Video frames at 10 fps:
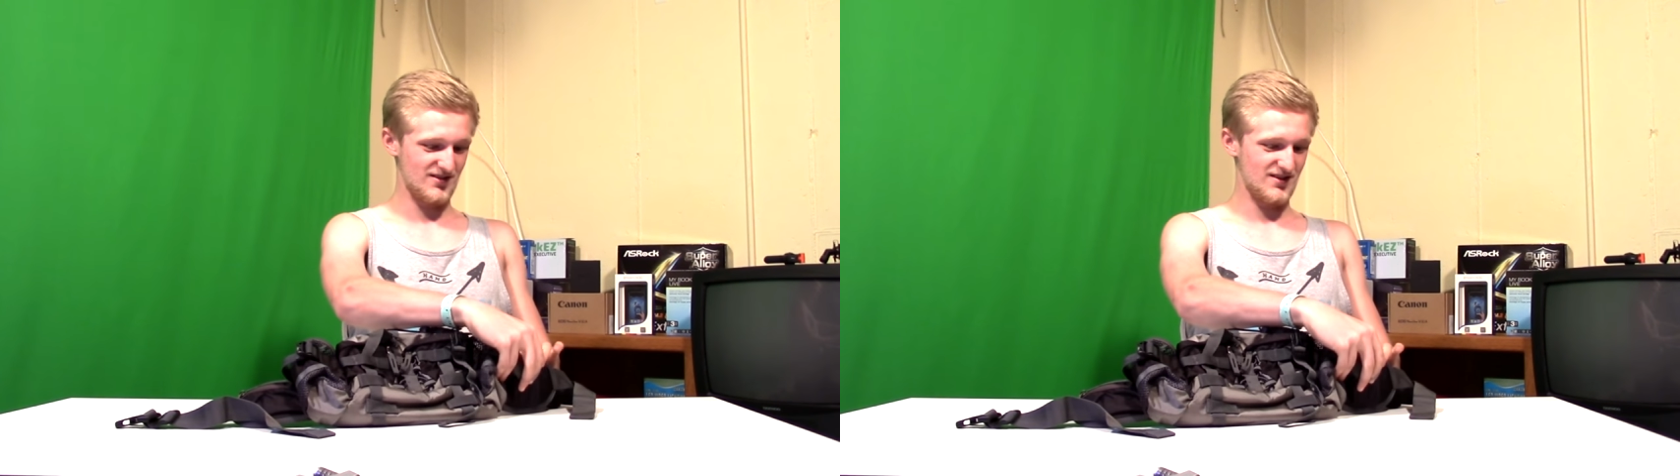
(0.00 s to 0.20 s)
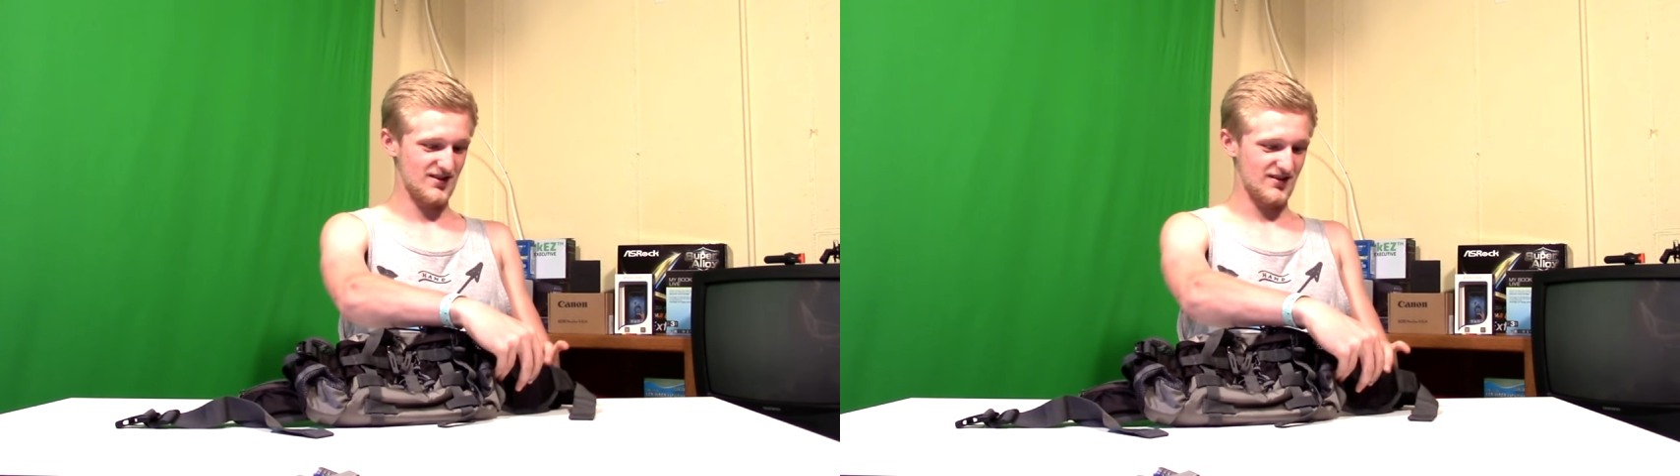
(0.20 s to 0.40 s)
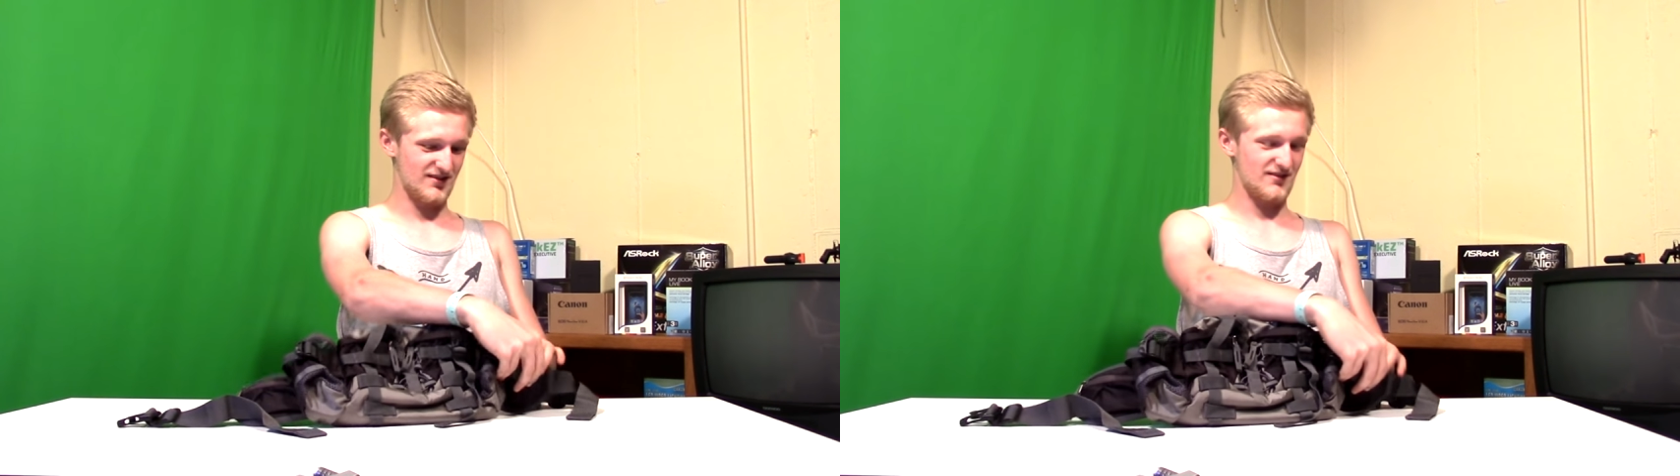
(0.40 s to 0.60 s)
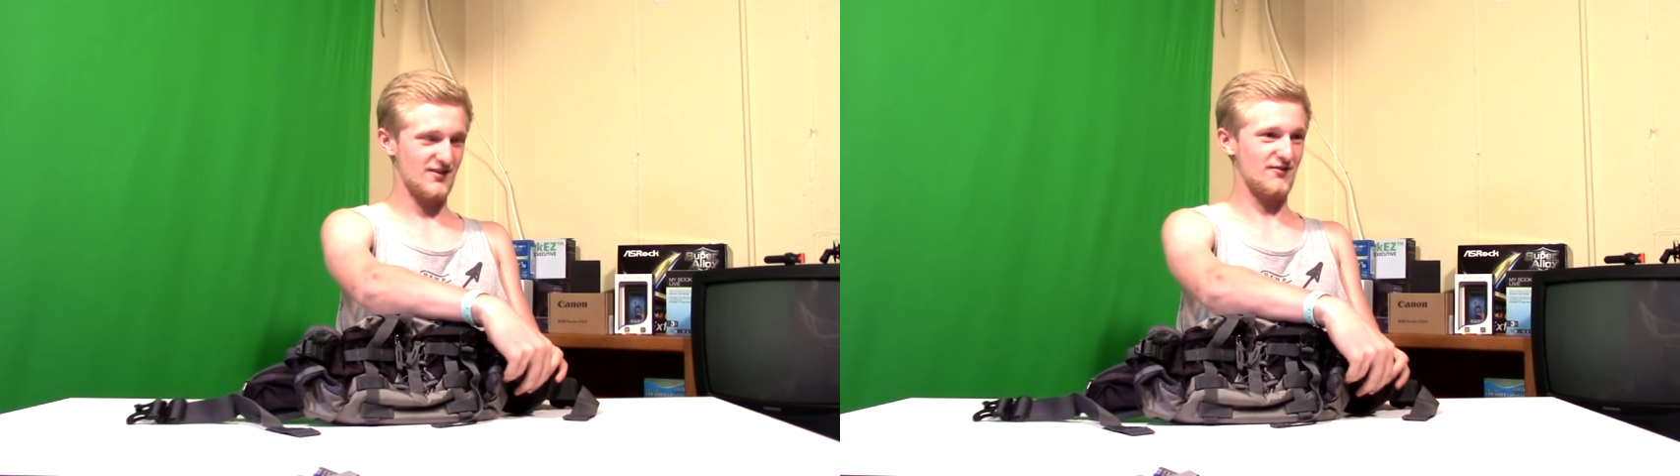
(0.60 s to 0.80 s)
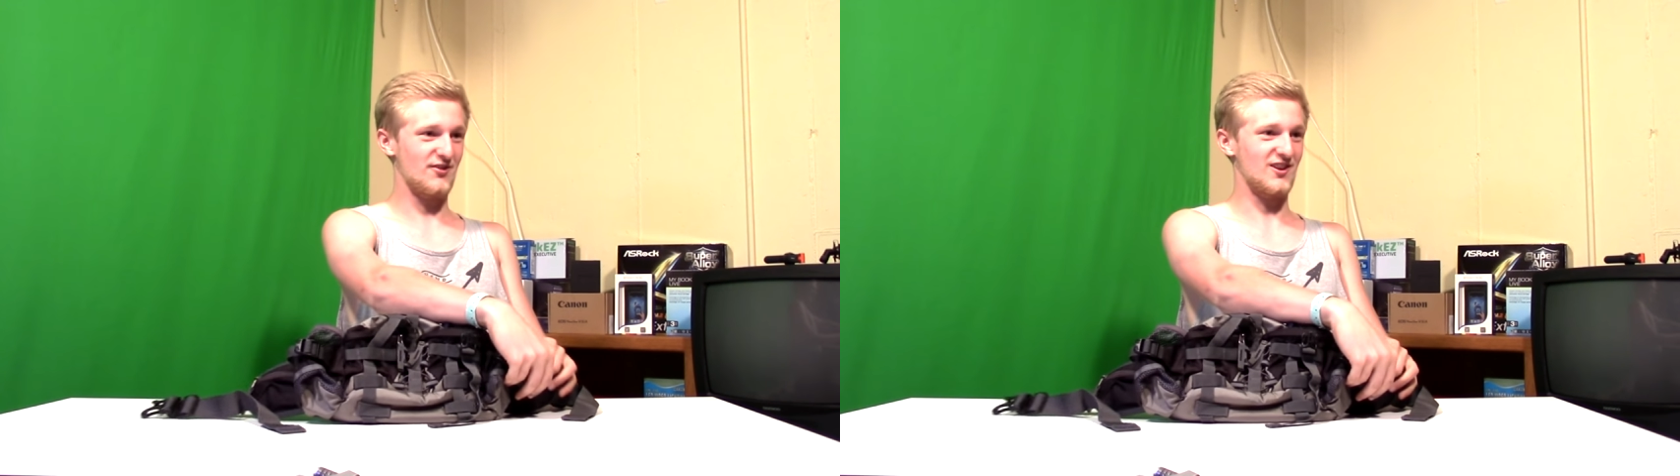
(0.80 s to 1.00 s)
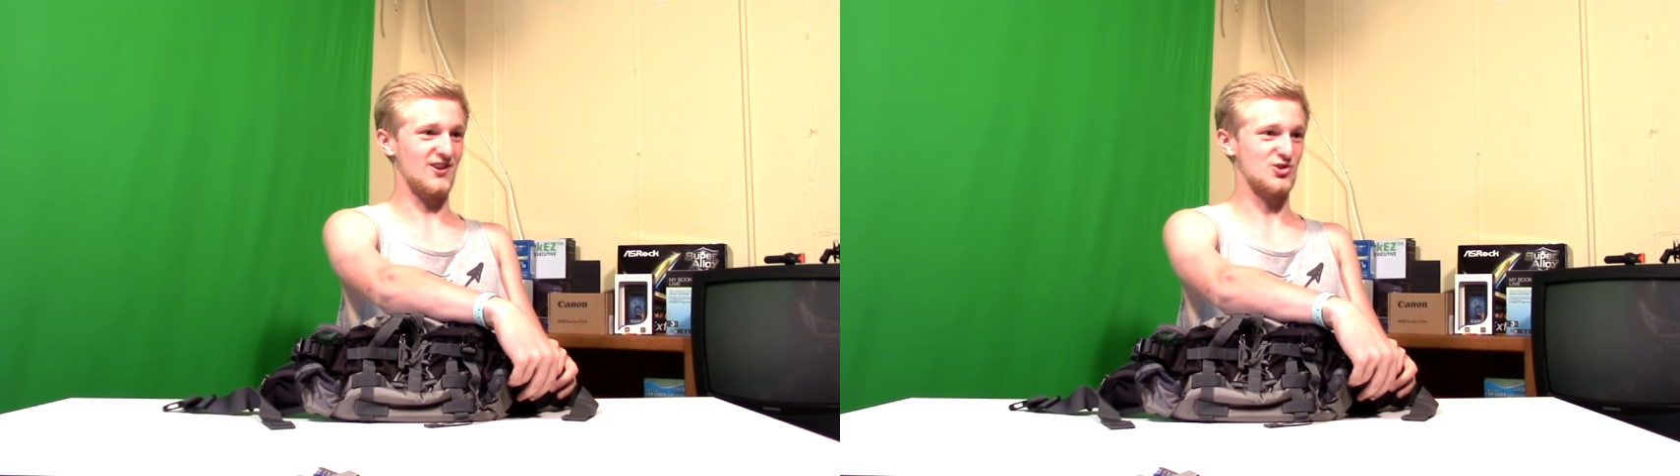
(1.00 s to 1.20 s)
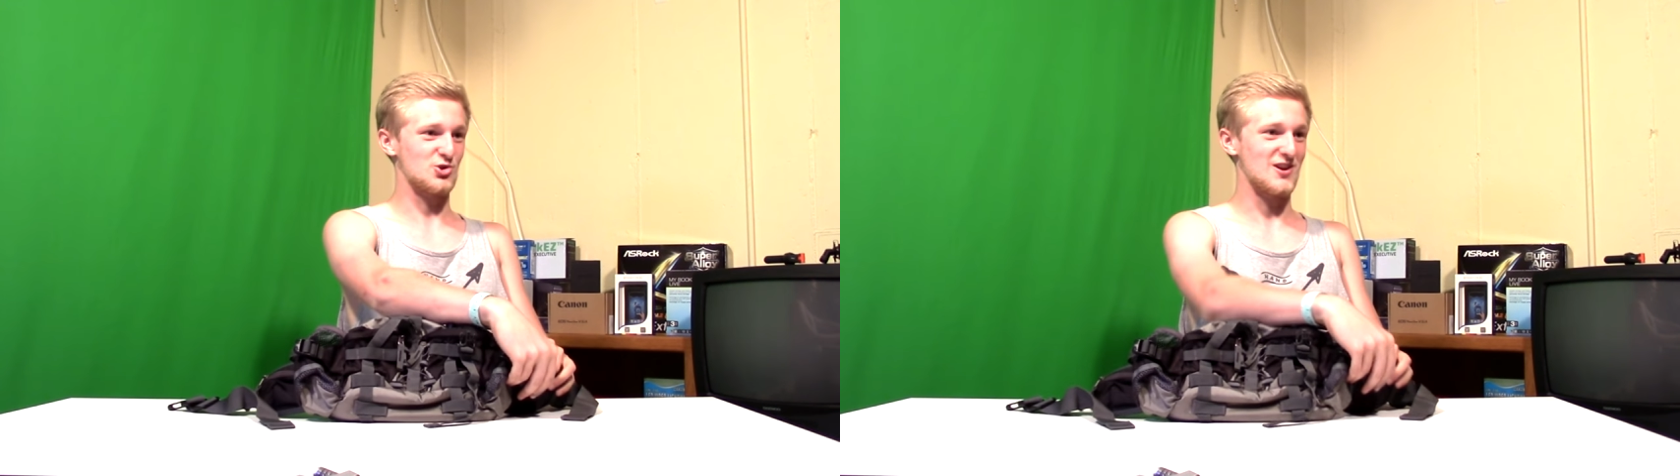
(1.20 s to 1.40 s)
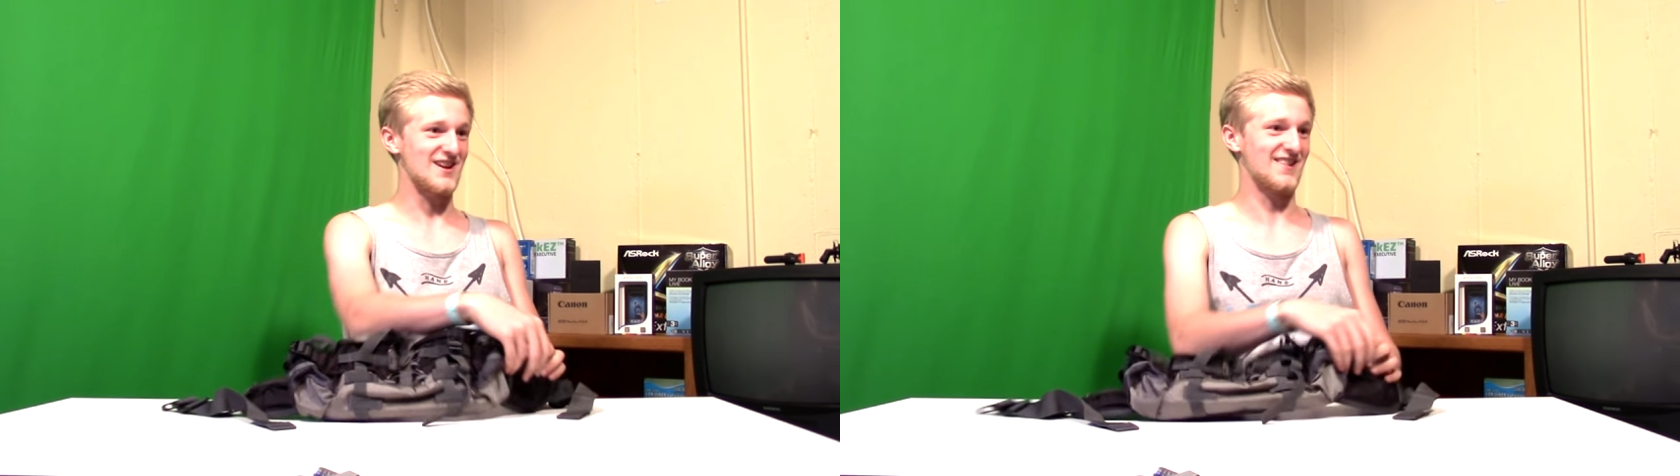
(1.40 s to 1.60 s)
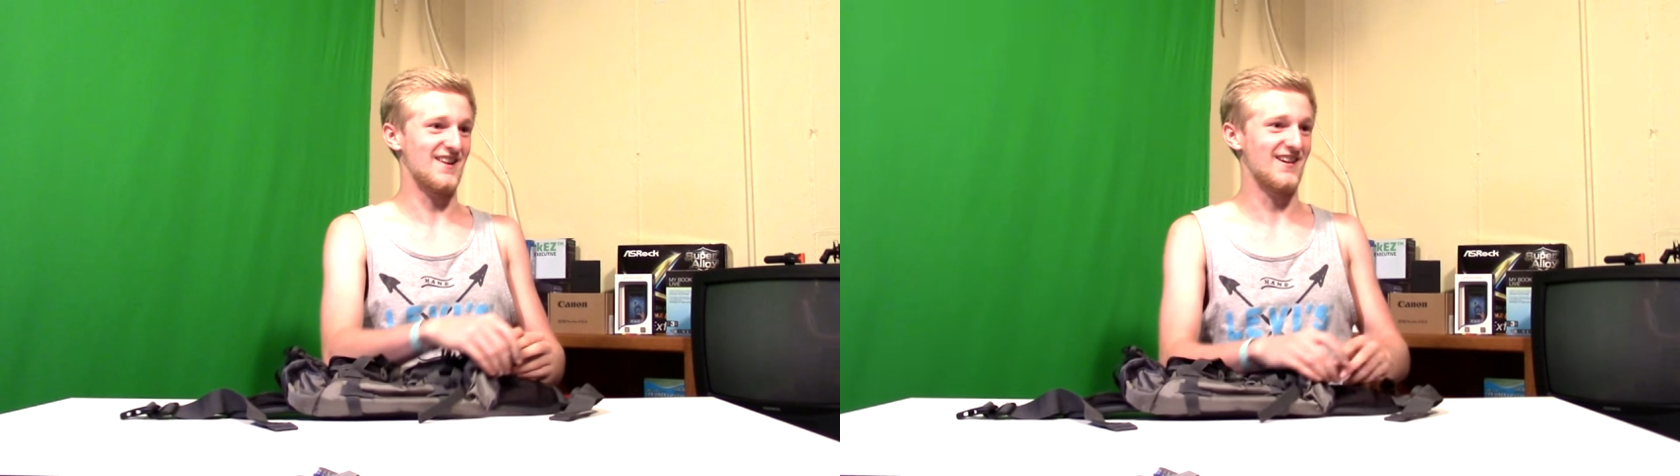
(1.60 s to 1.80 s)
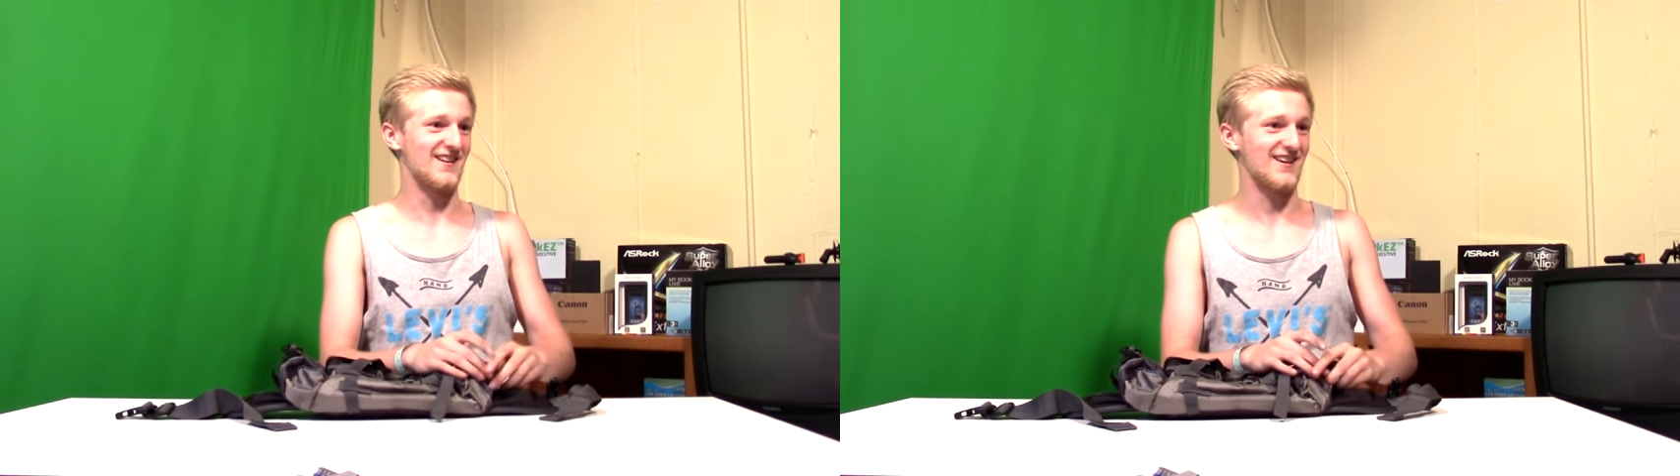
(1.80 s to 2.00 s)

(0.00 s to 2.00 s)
you can you can fit a little treat in there.